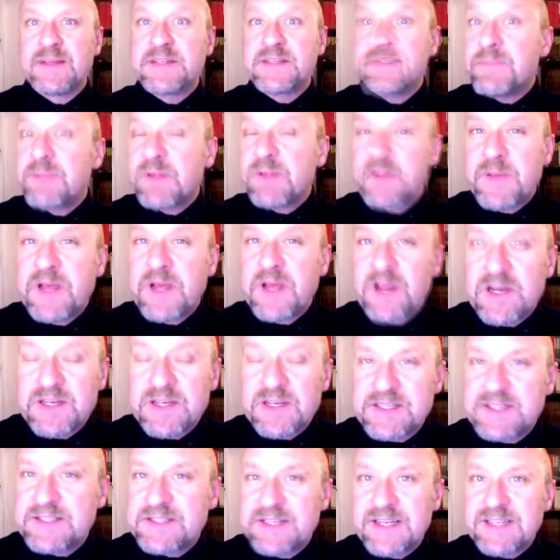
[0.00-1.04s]
Simply
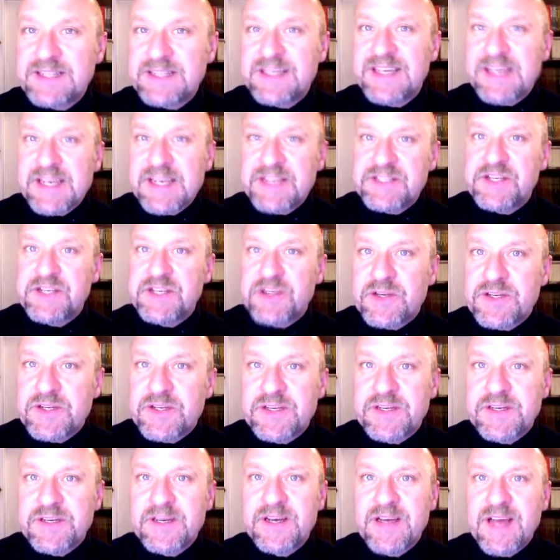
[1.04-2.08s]
because it's easier
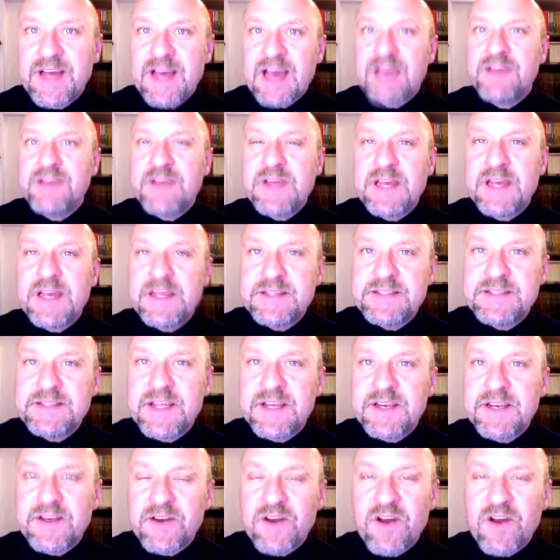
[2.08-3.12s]
to have kids
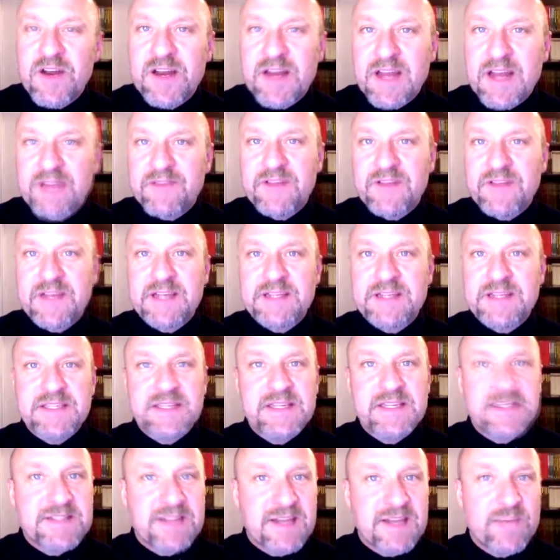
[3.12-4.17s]
than to not have kids,
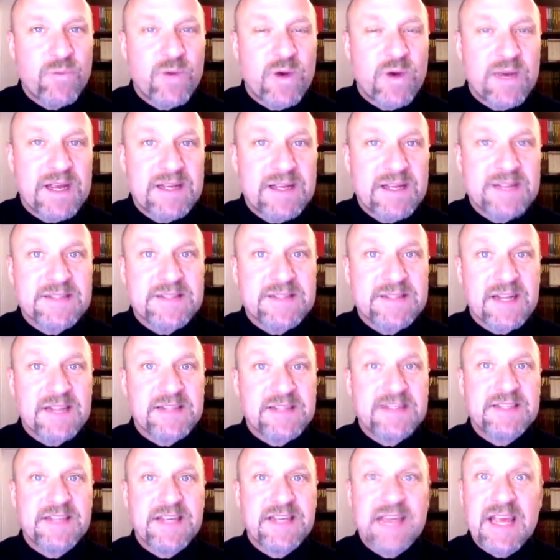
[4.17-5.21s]
in the same way is that
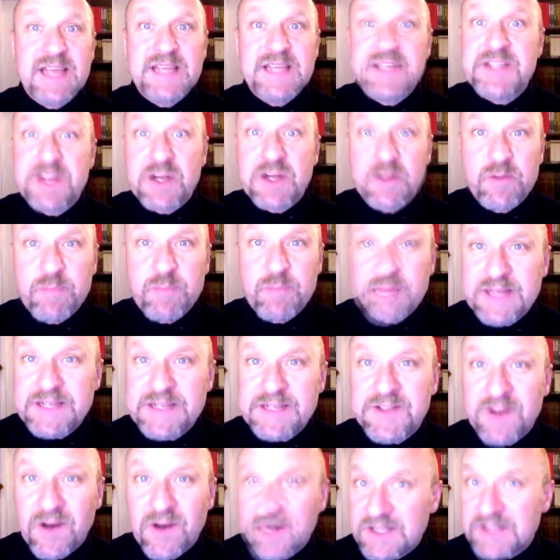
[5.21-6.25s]
it's easier to play
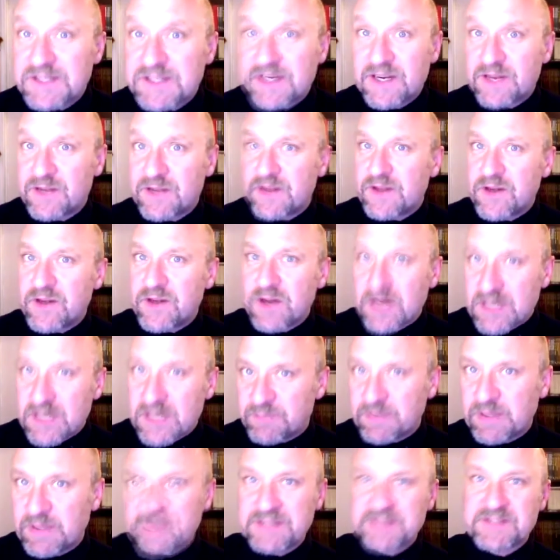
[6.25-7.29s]
solitaire than not
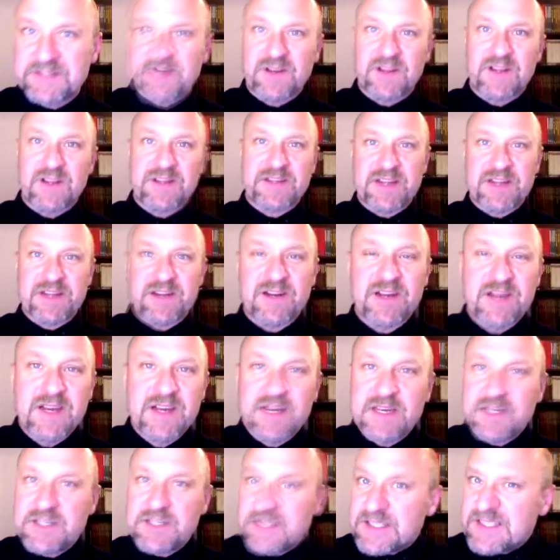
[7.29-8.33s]
to play solitaire.
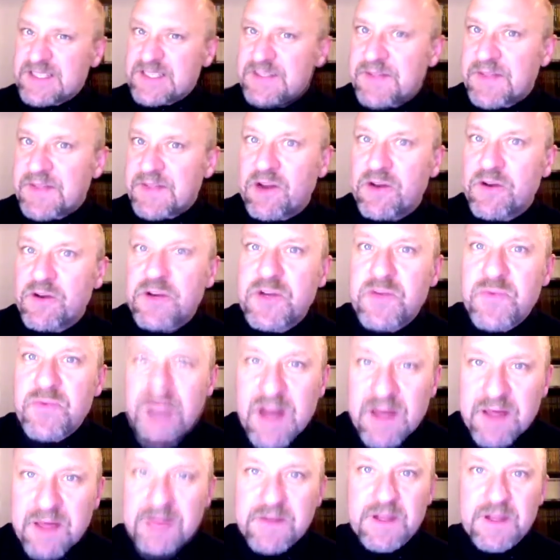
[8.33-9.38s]
Just sit there and do
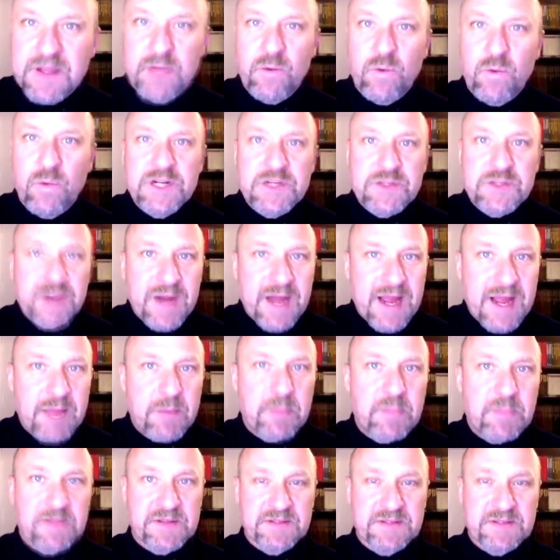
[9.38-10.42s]
nothing and watch what
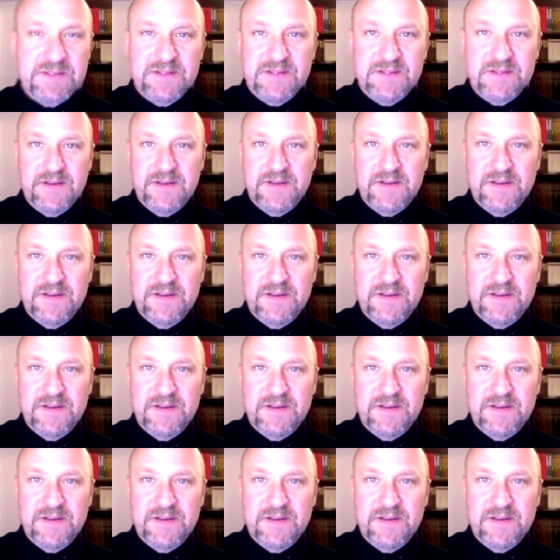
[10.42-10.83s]
happens.